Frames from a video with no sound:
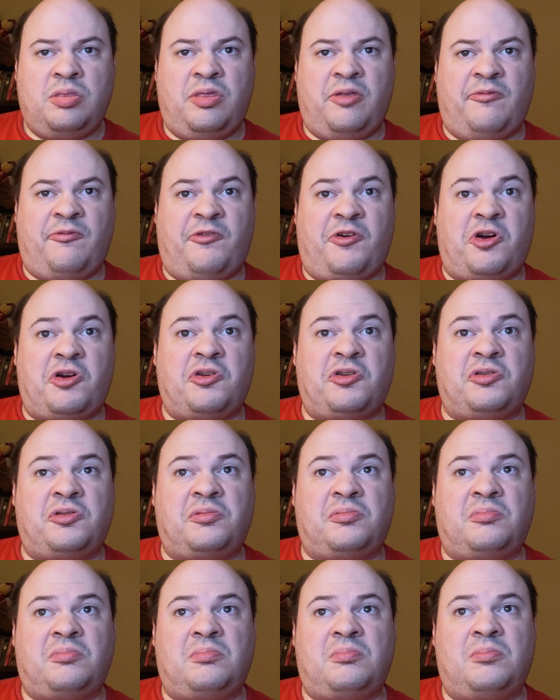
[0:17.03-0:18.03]
The verse
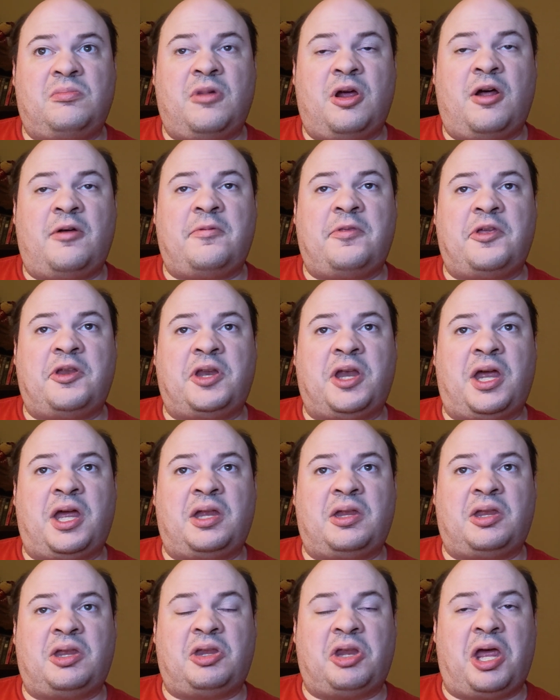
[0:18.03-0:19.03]
of the
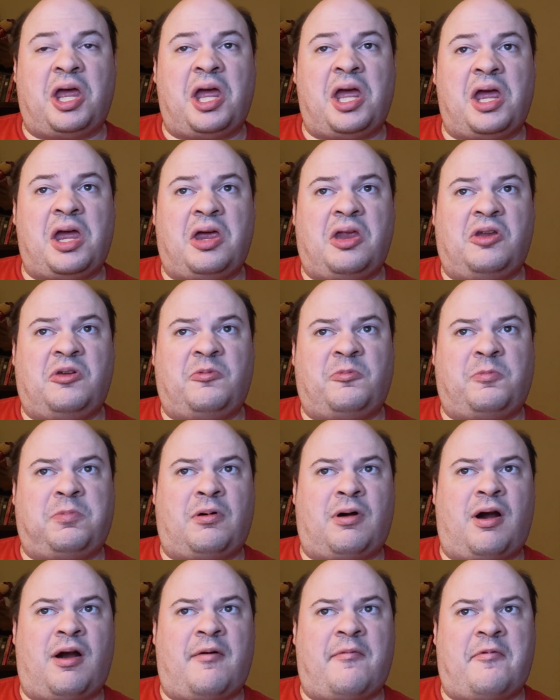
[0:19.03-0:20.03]
day today is
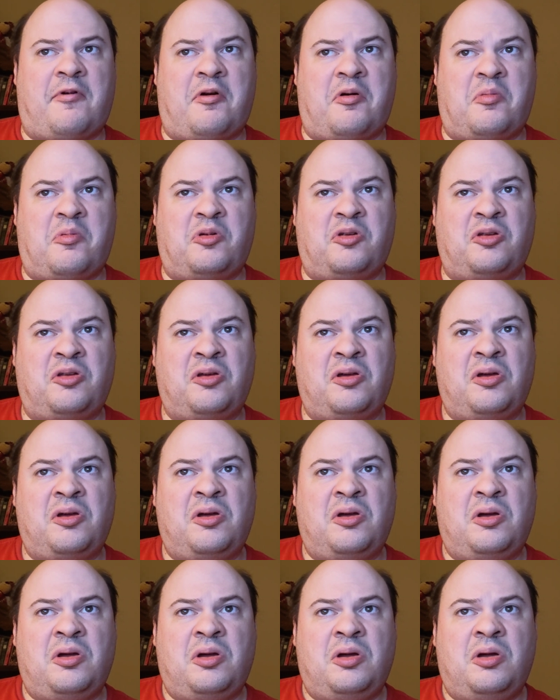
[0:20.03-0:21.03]
Proverbs
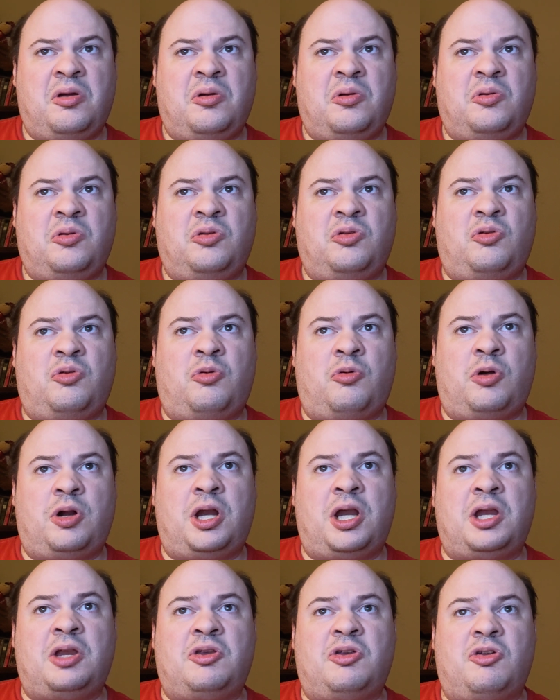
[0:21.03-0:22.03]

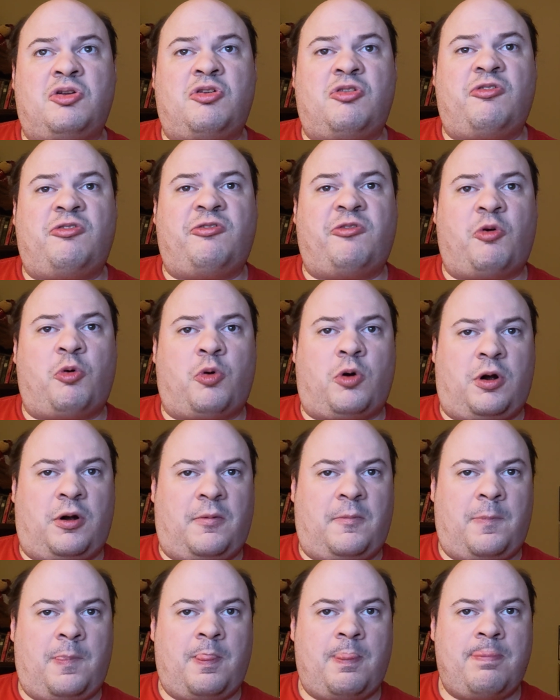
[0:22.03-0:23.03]
22
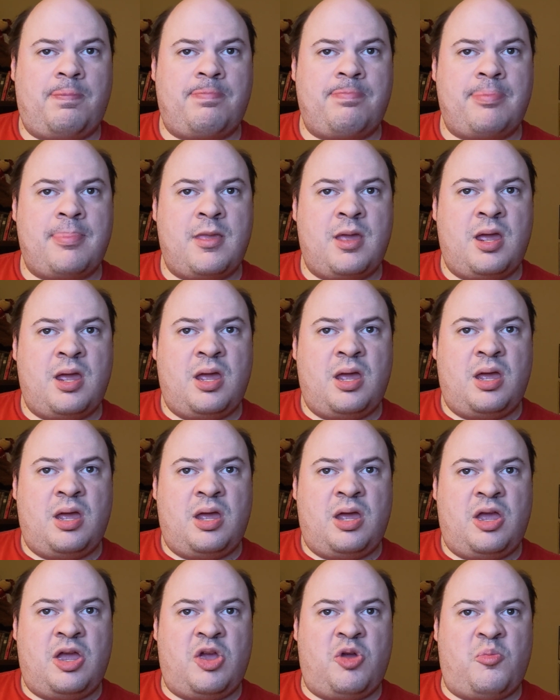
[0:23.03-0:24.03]
4.
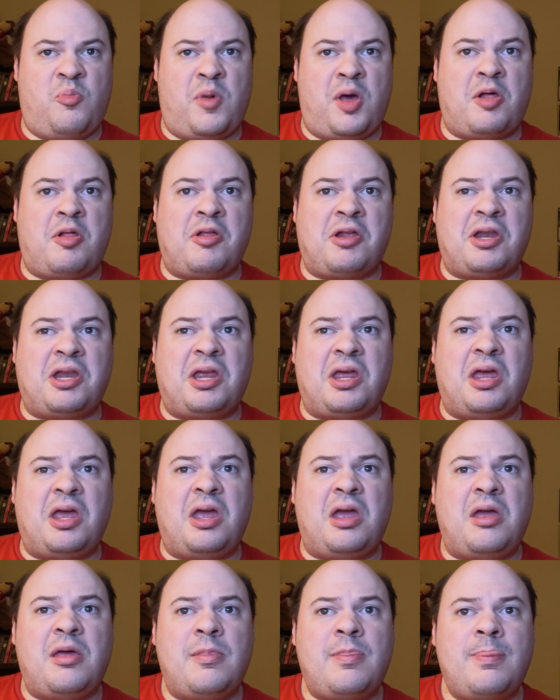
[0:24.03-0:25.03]

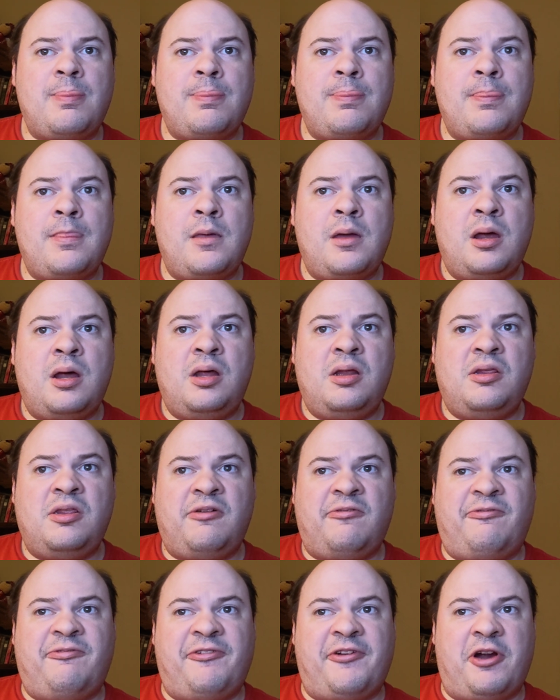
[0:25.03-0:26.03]
Humility,
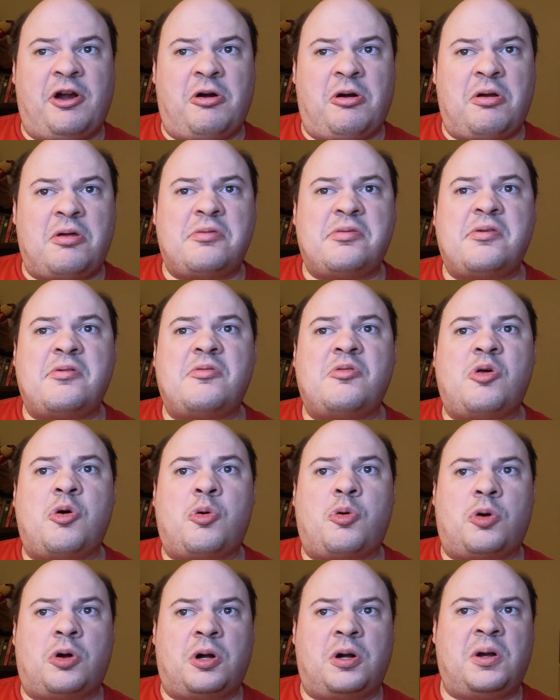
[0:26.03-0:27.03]
the fear of the
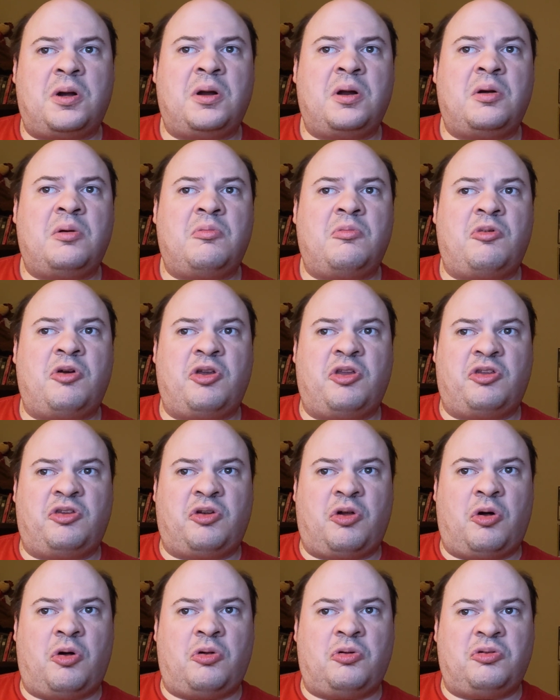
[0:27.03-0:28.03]
Lord,
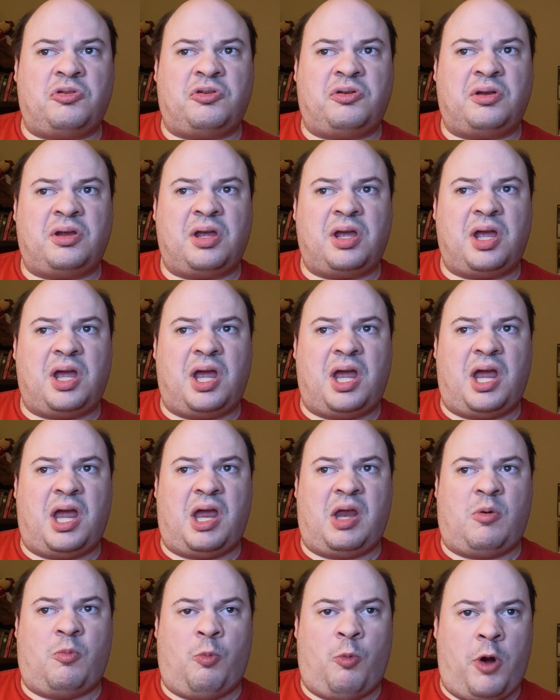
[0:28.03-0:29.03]
results
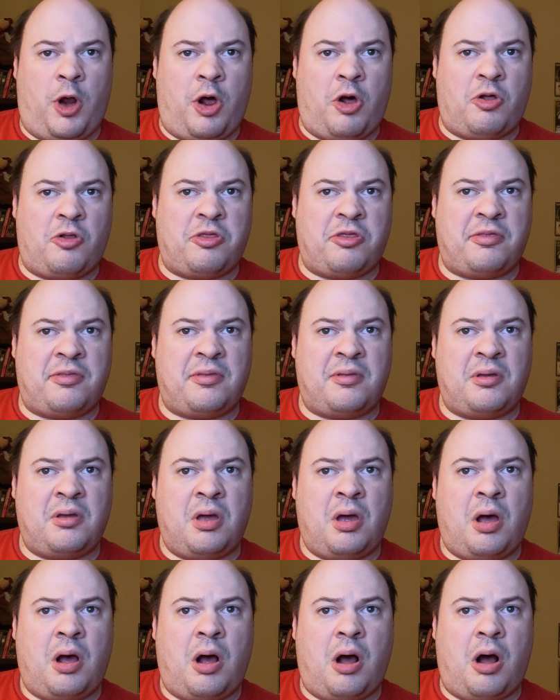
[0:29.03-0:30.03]
in wealth,
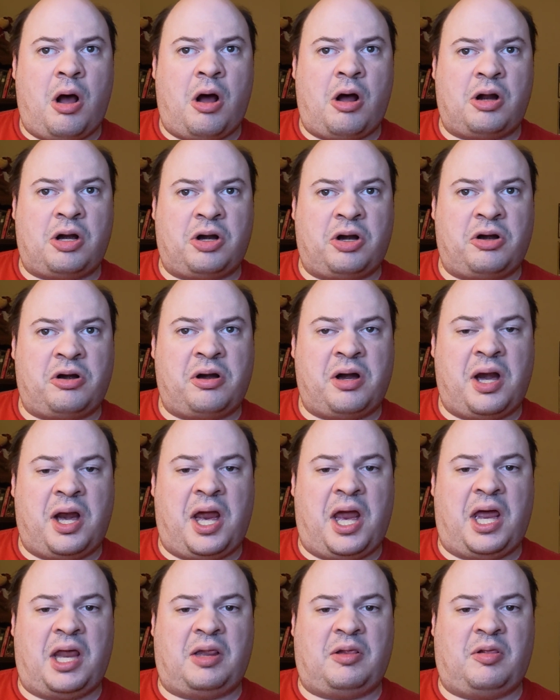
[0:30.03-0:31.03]
honor,
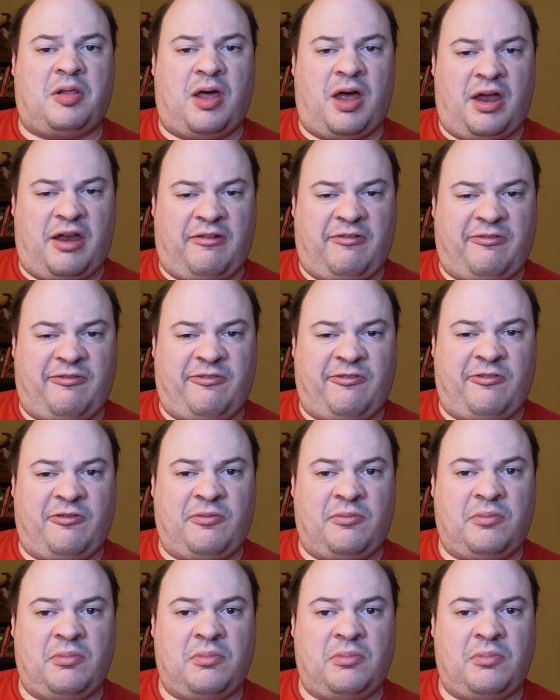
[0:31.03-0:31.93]
and life.